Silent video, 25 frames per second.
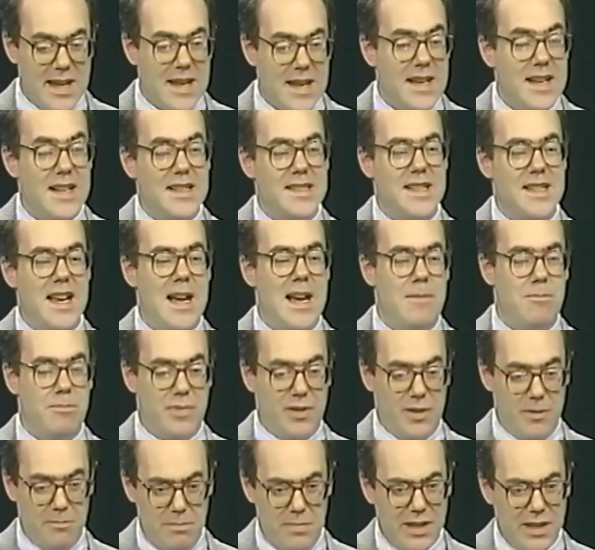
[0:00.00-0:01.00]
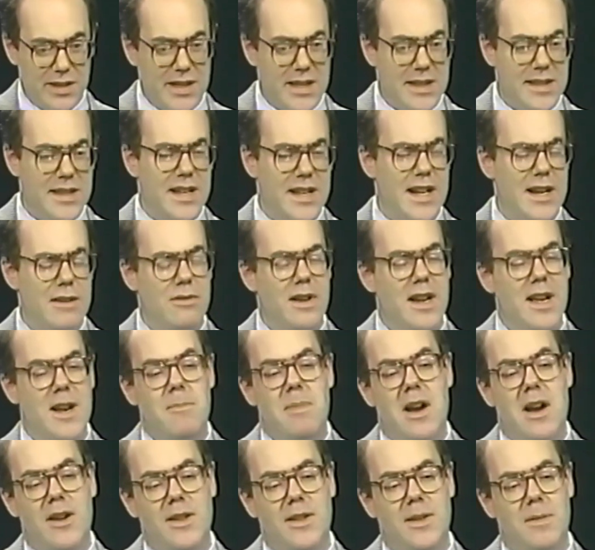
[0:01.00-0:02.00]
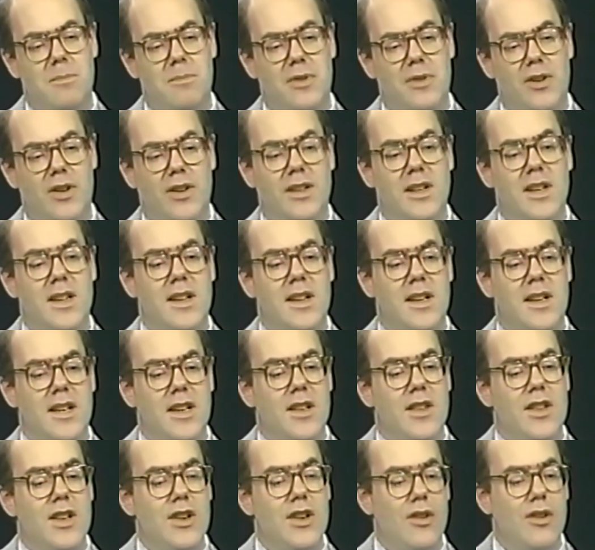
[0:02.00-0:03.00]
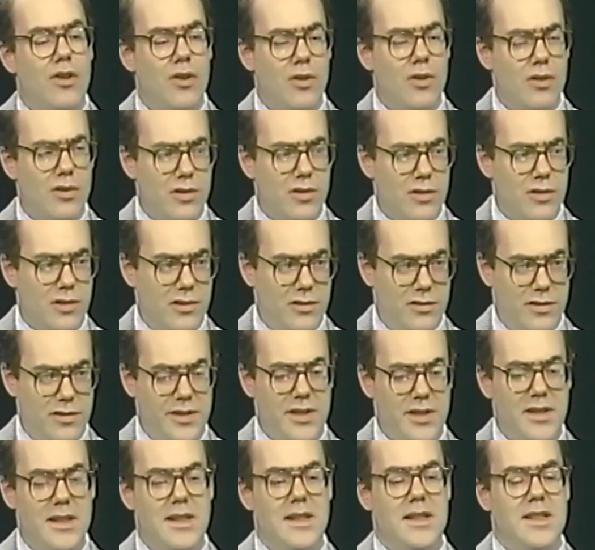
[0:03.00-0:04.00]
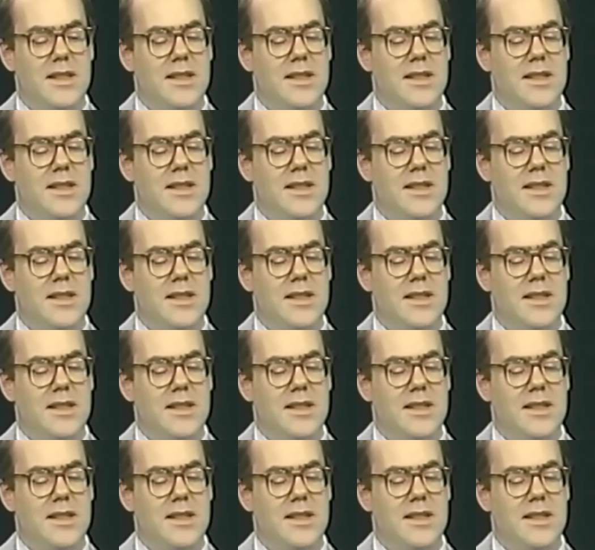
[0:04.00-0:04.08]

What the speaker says: An example, a building that I write about in the book, the old